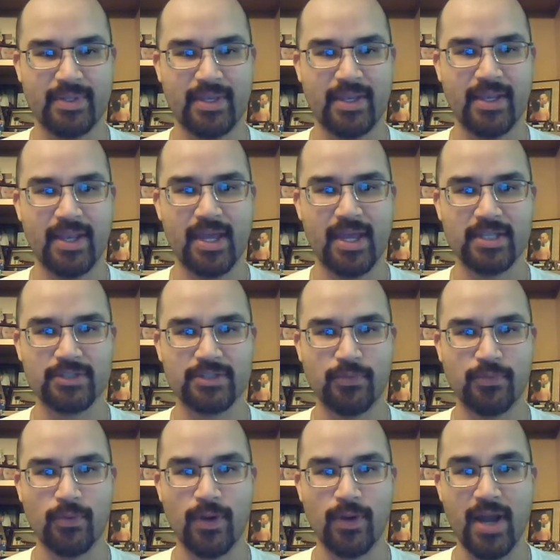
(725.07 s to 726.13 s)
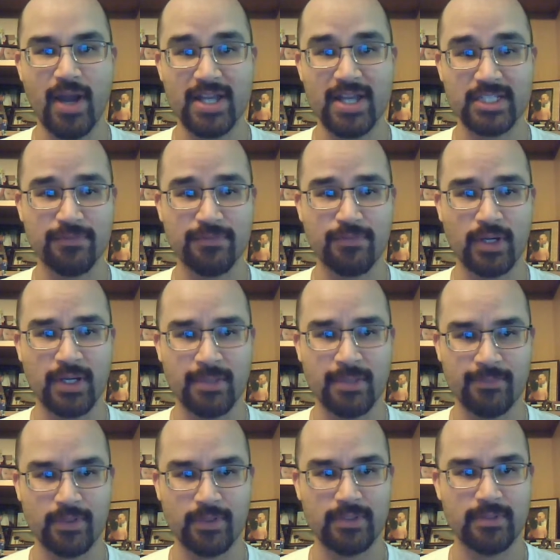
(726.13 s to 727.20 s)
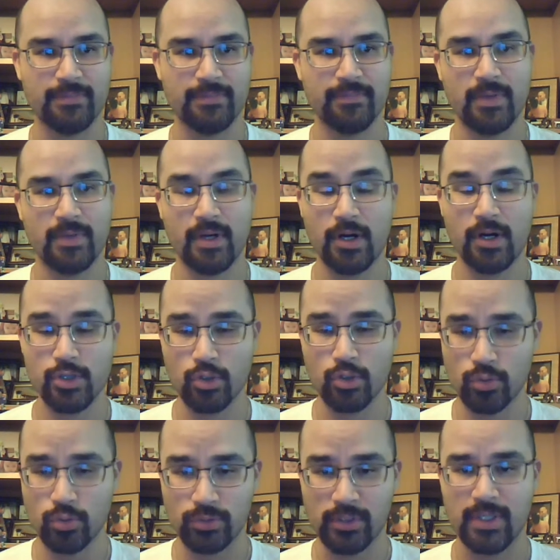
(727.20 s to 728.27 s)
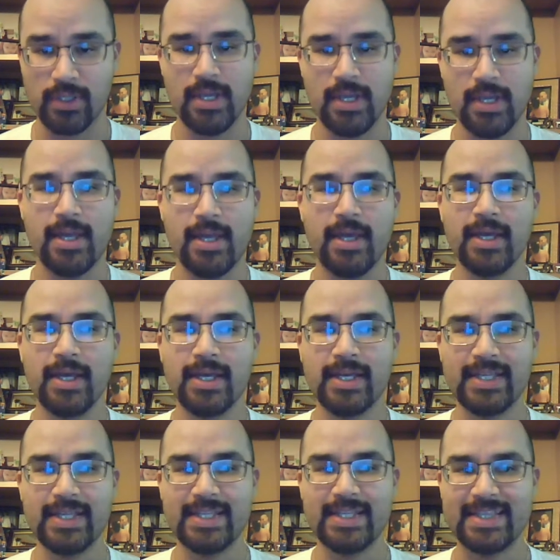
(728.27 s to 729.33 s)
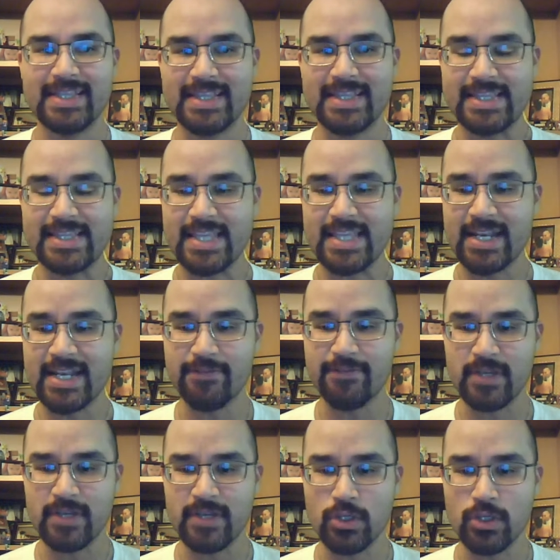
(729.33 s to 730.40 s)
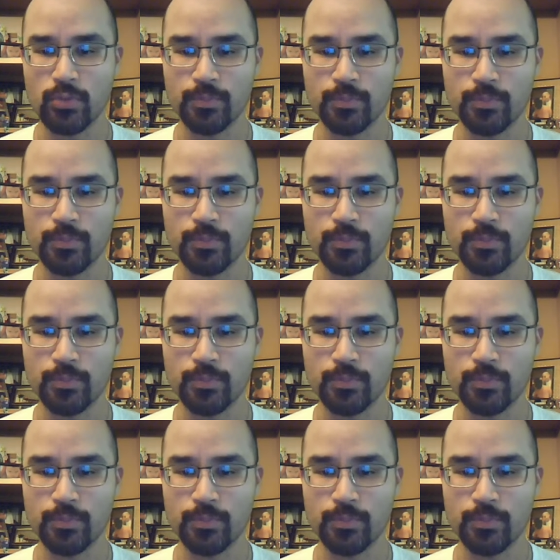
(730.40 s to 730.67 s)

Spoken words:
And as for asking for comfort, are you cold? ¿Tiene frío?